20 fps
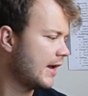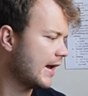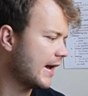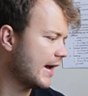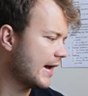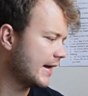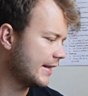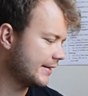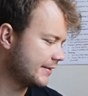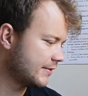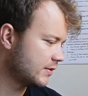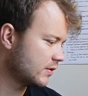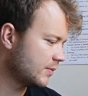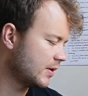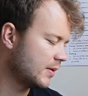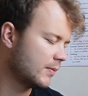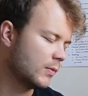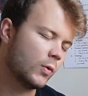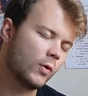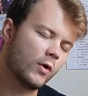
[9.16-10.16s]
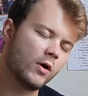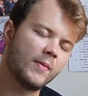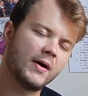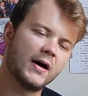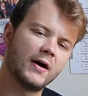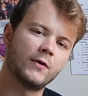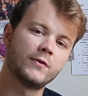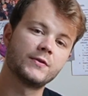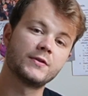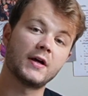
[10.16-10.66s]
and a bit more
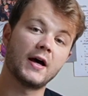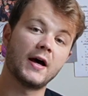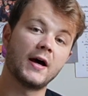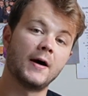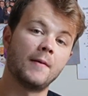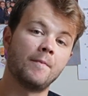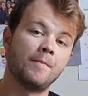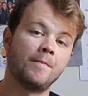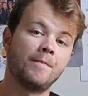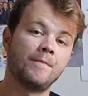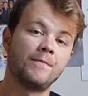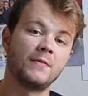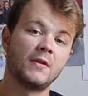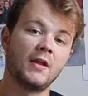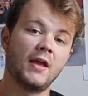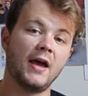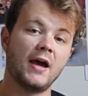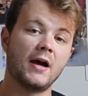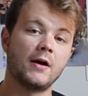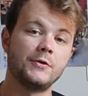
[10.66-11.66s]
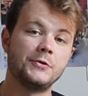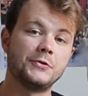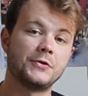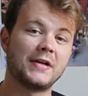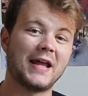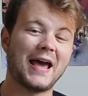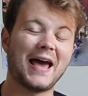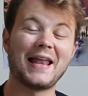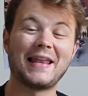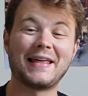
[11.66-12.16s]
about how you can
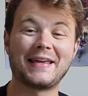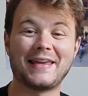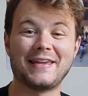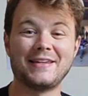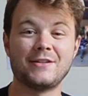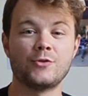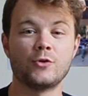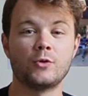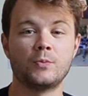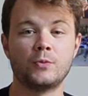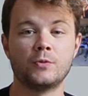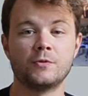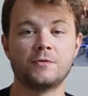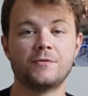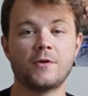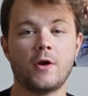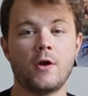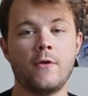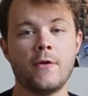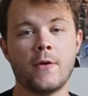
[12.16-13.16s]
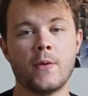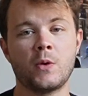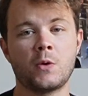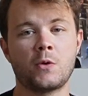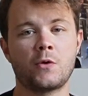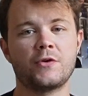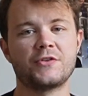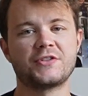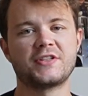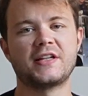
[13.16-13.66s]
allocate your portfolio
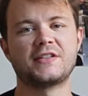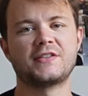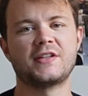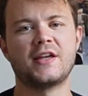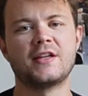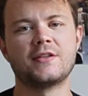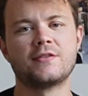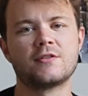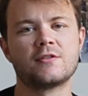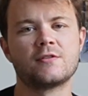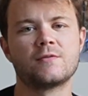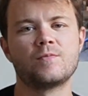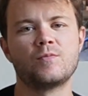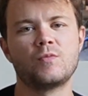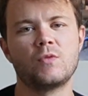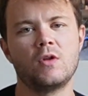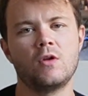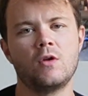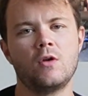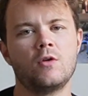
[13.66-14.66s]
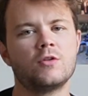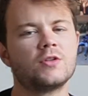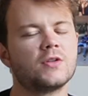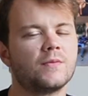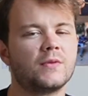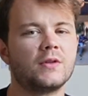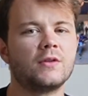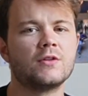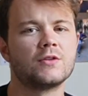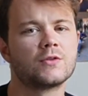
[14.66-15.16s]
across assets,
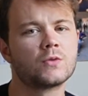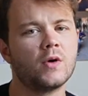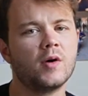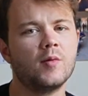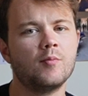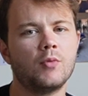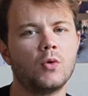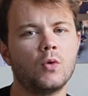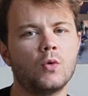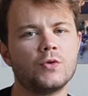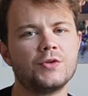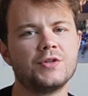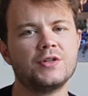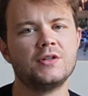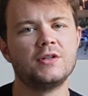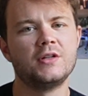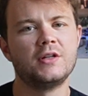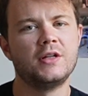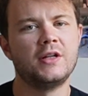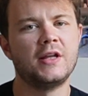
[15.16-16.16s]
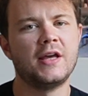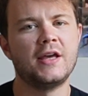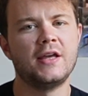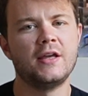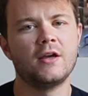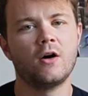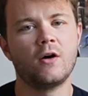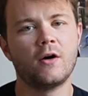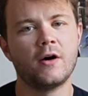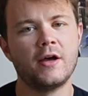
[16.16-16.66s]
something that's quite important in a
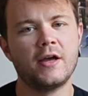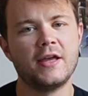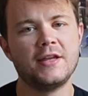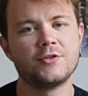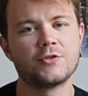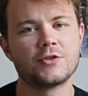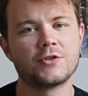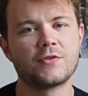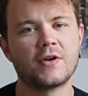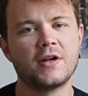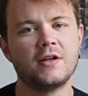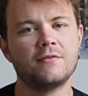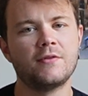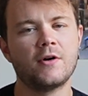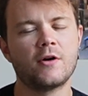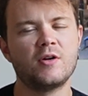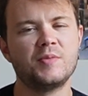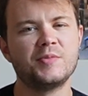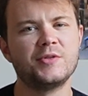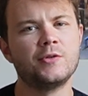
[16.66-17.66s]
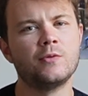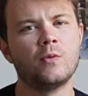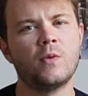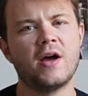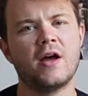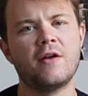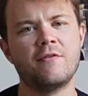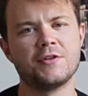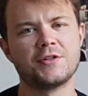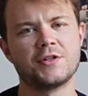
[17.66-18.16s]
higher interest rate environment
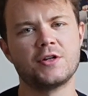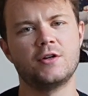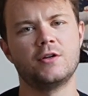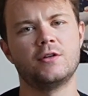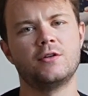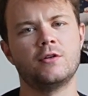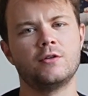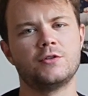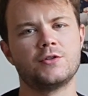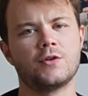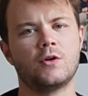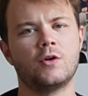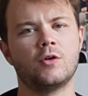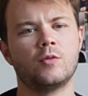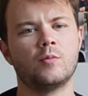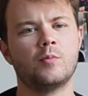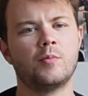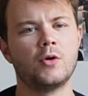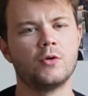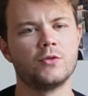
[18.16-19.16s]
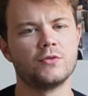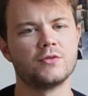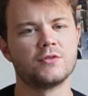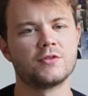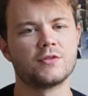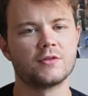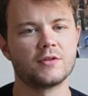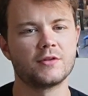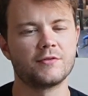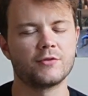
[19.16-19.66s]
where returns on
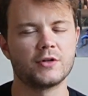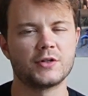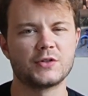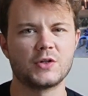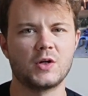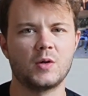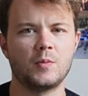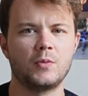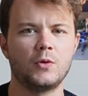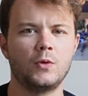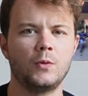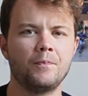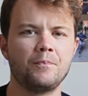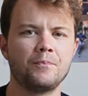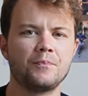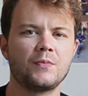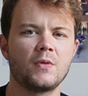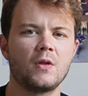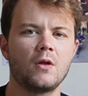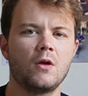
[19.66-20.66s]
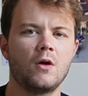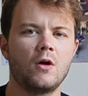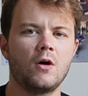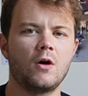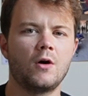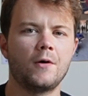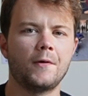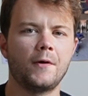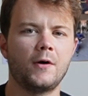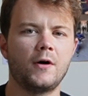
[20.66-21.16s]
bonds, for example,
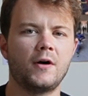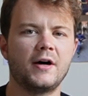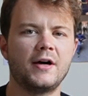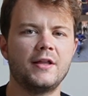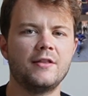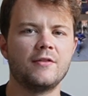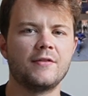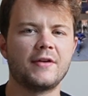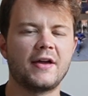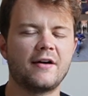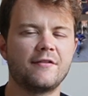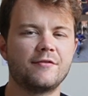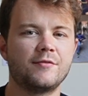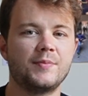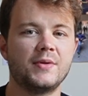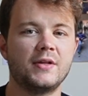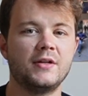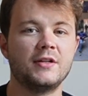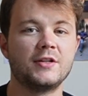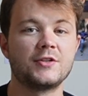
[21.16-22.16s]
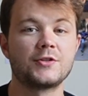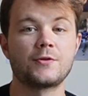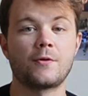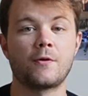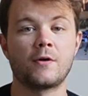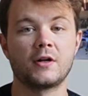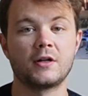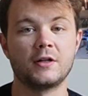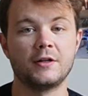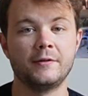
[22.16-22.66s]
are a lot higher than they have been
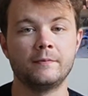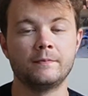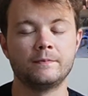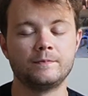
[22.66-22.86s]
historically.